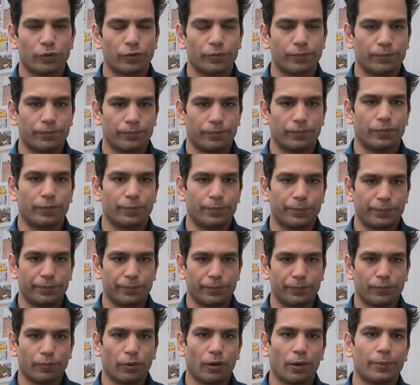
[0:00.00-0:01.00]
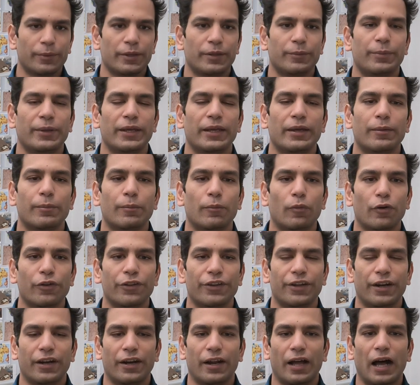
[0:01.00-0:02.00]
probably be more than an hour,
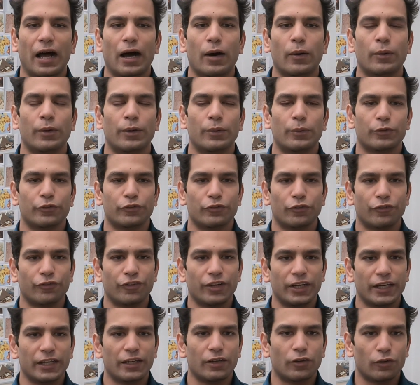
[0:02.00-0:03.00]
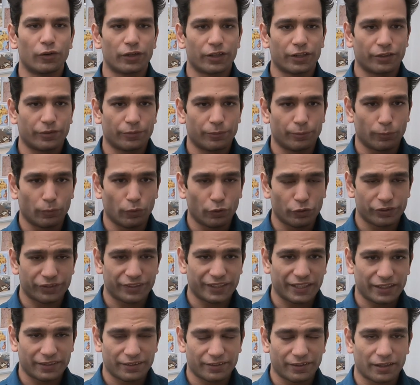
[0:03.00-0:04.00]
which will really look in more detail
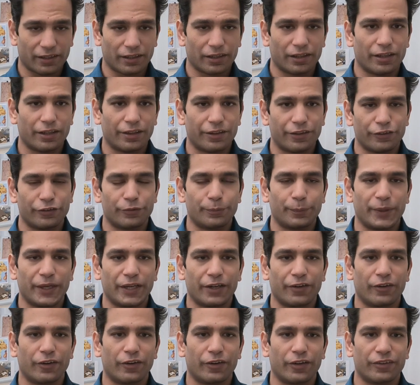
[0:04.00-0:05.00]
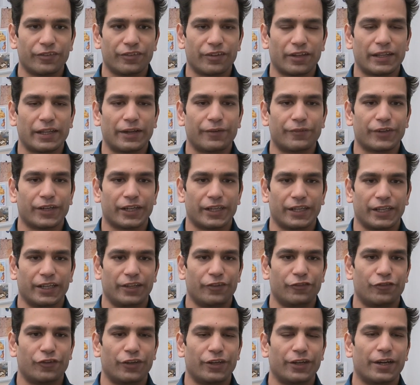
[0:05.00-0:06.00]
this period in South African history,
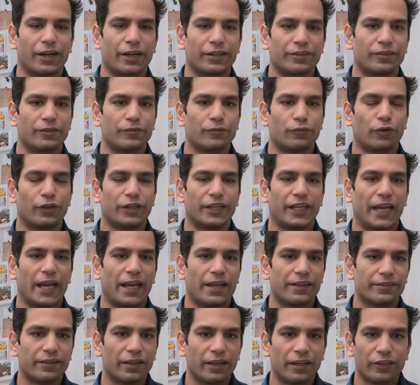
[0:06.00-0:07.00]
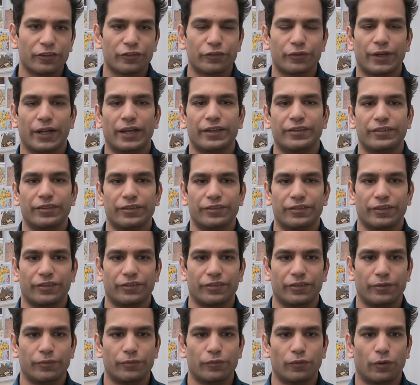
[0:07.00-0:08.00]
1948 to 1964.
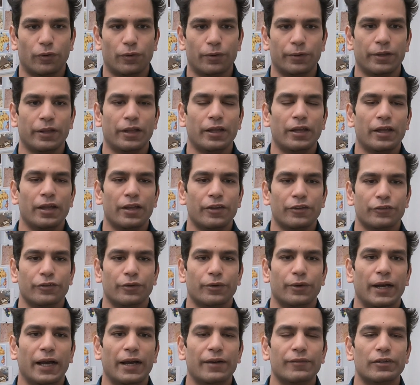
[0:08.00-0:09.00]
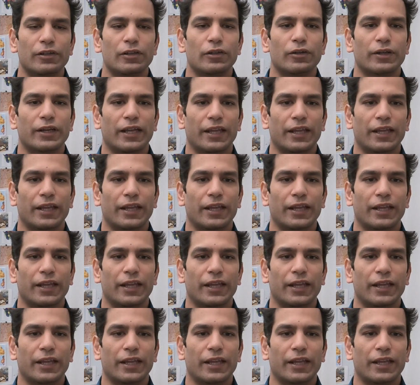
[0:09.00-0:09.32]
So have a look at that video